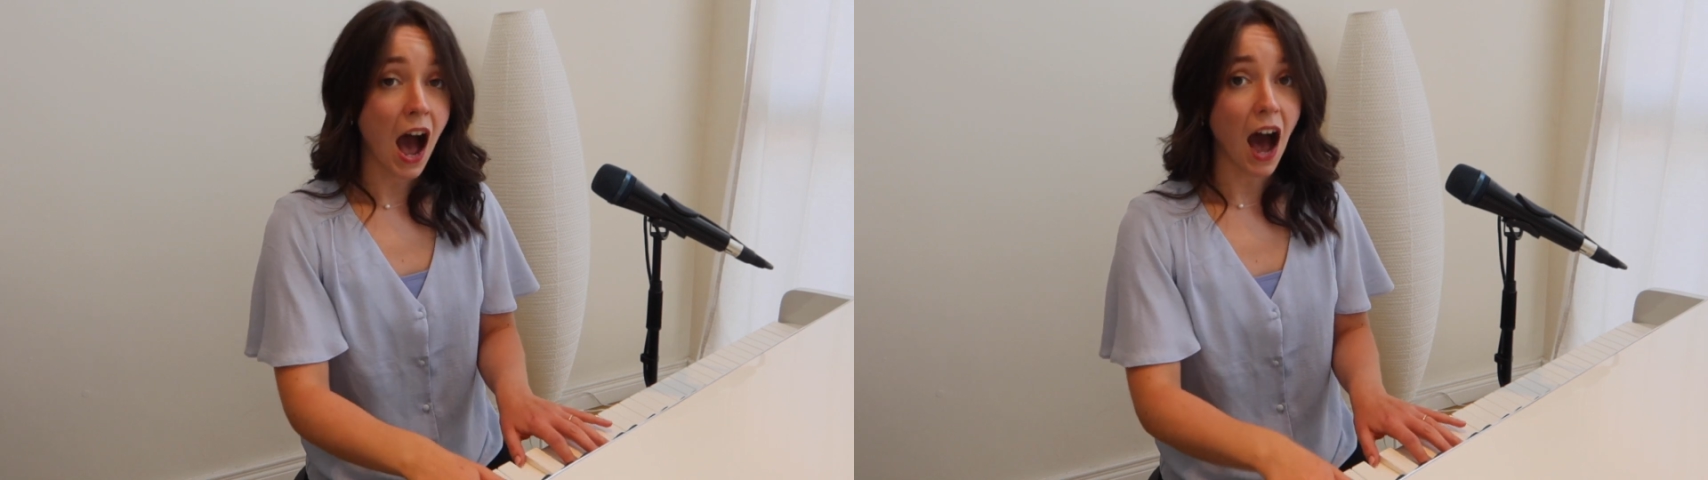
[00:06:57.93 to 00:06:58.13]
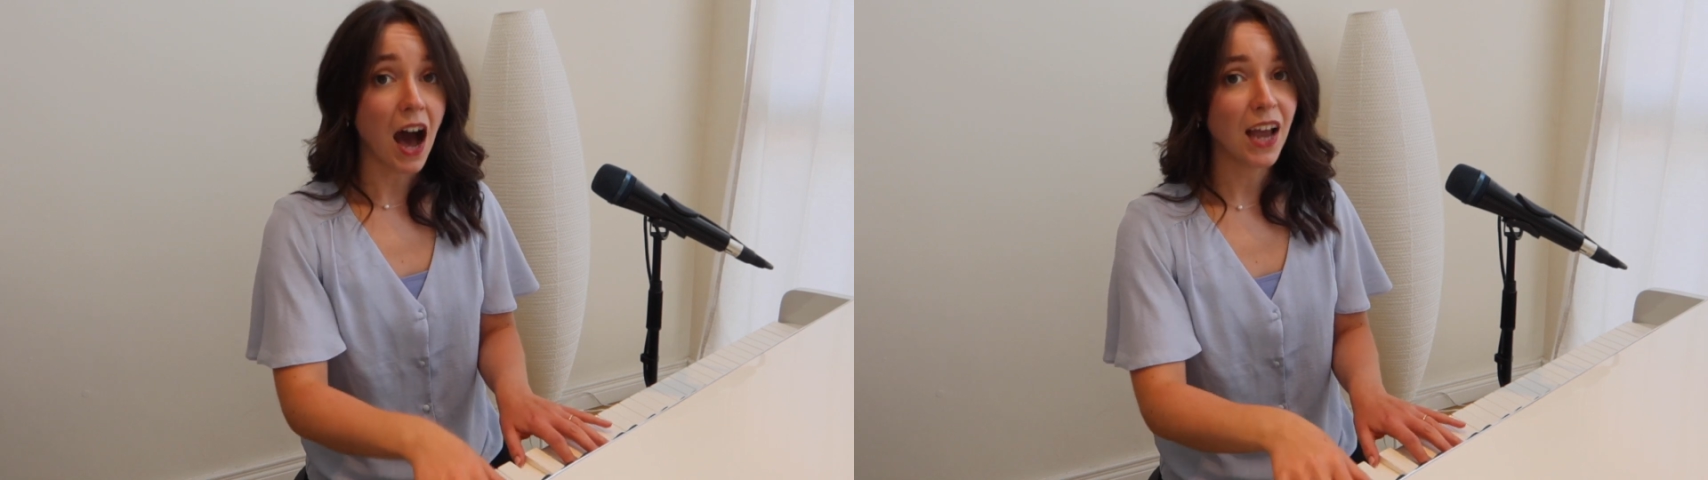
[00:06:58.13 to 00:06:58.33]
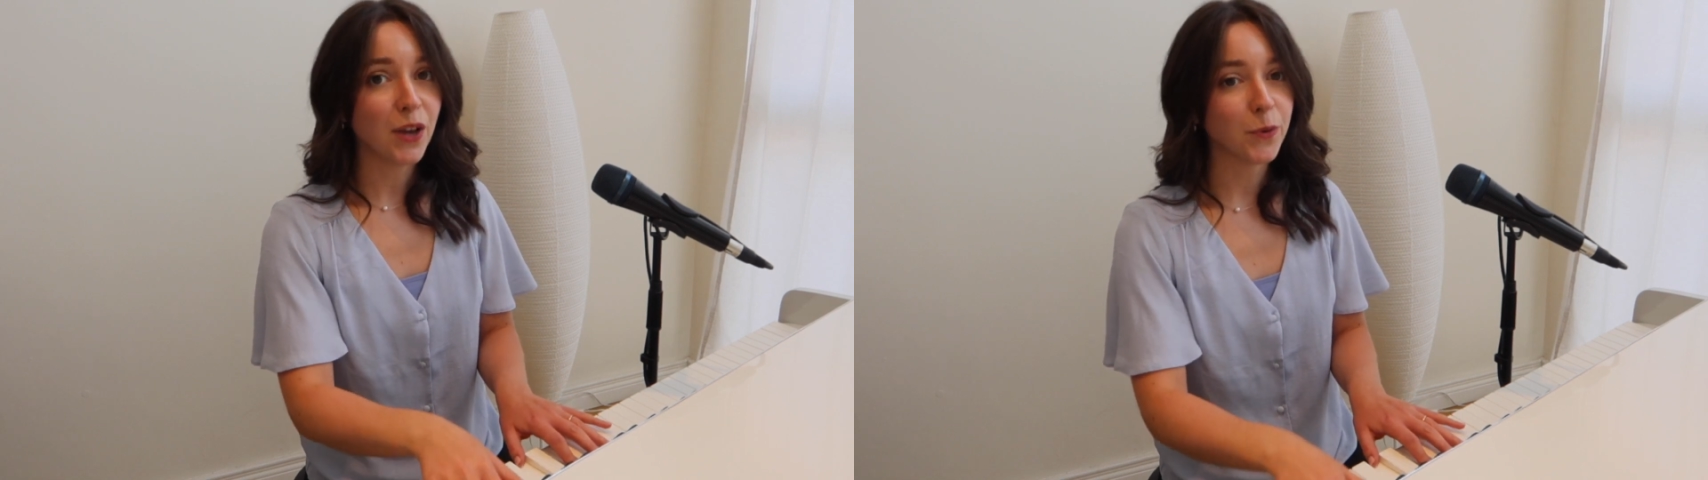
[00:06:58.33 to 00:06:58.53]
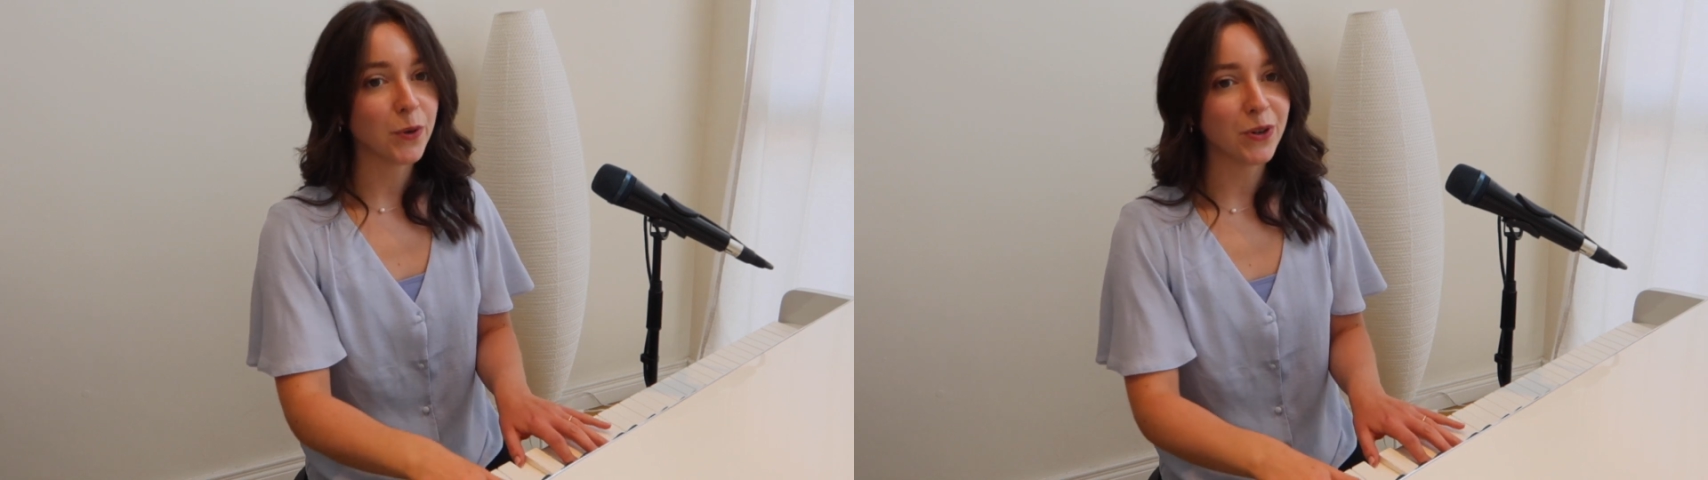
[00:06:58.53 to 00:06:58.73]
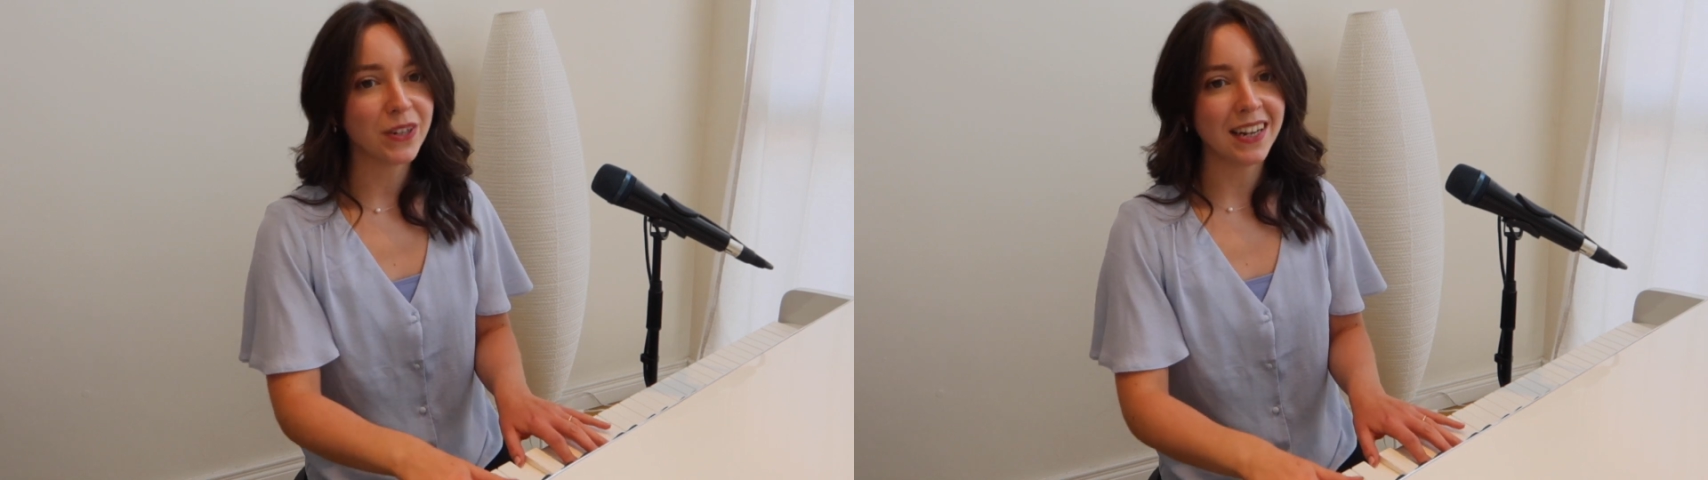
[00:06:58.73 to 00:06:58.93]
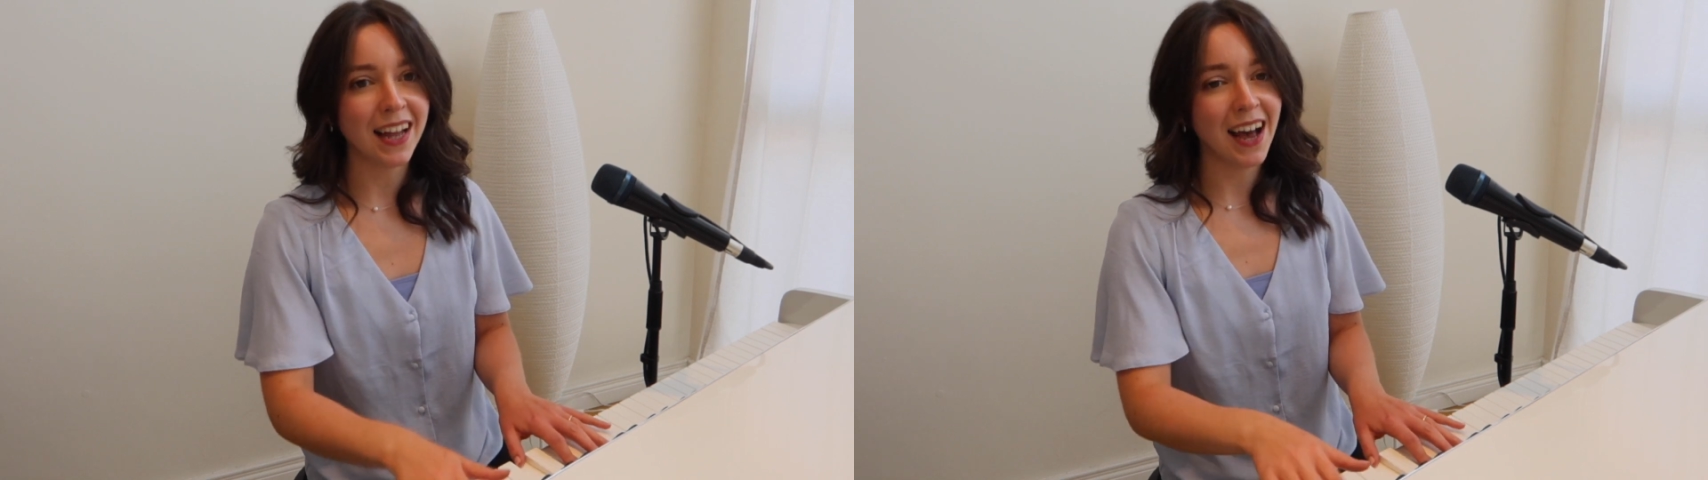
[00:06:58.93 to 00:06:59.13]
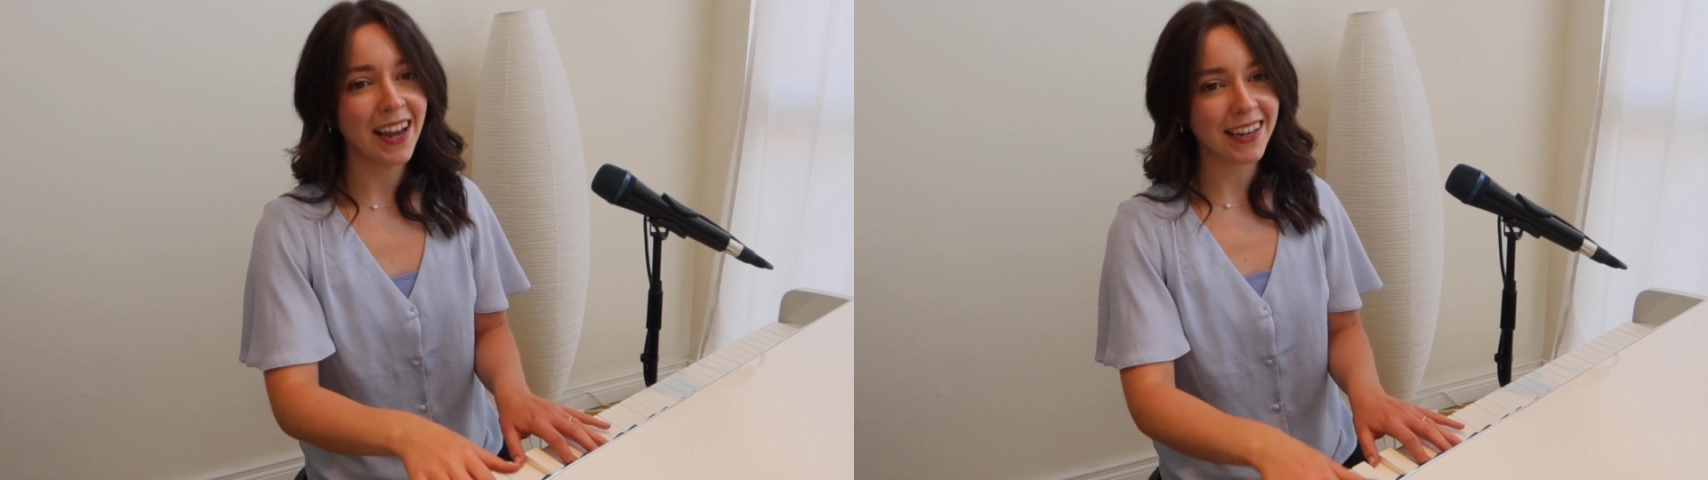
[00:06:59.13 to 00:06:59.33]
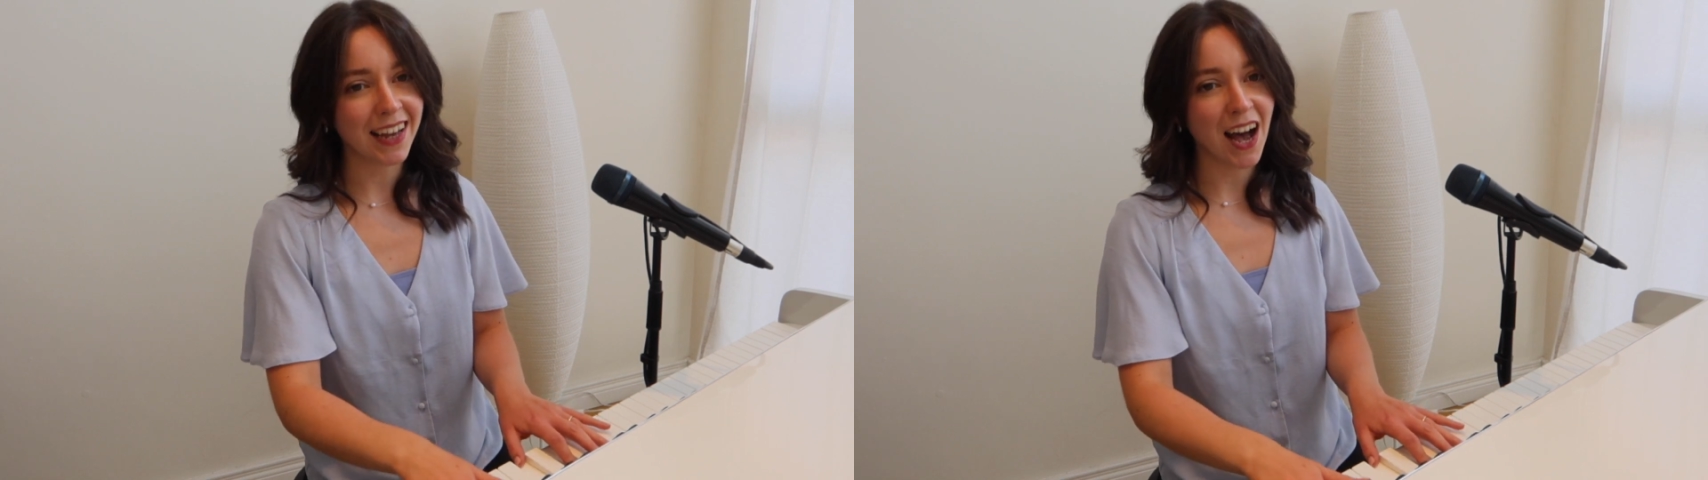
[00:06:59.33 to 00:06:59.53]
I would
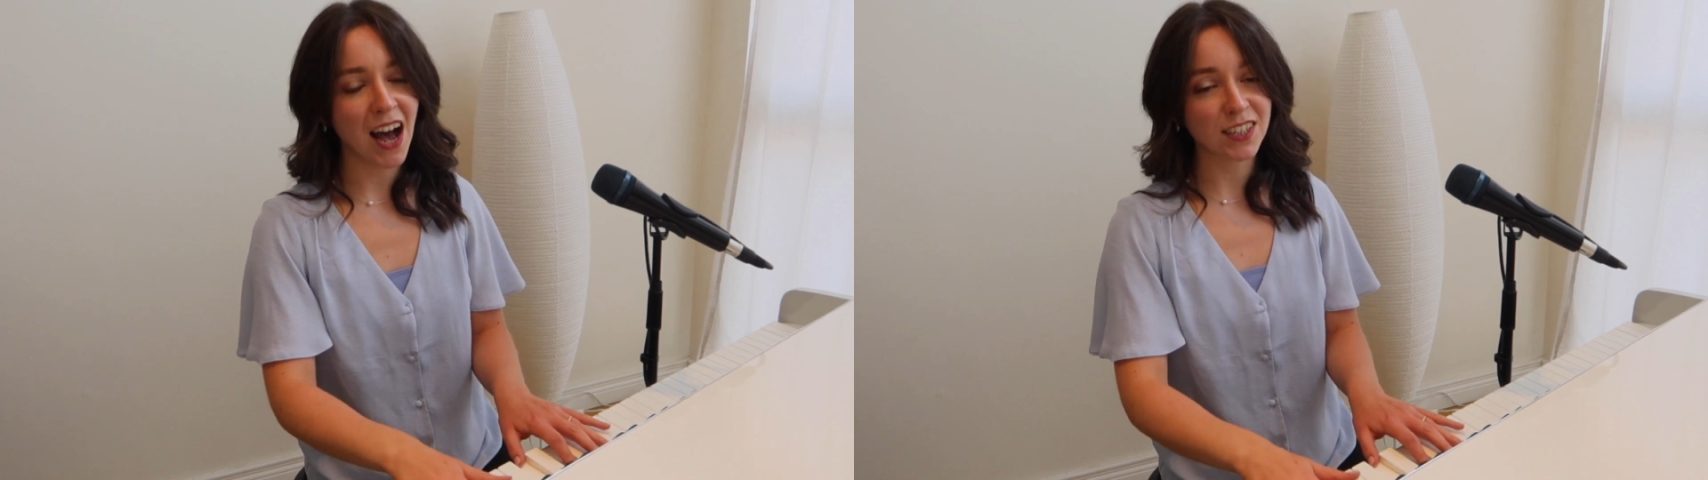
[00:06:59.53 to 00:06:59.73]
like a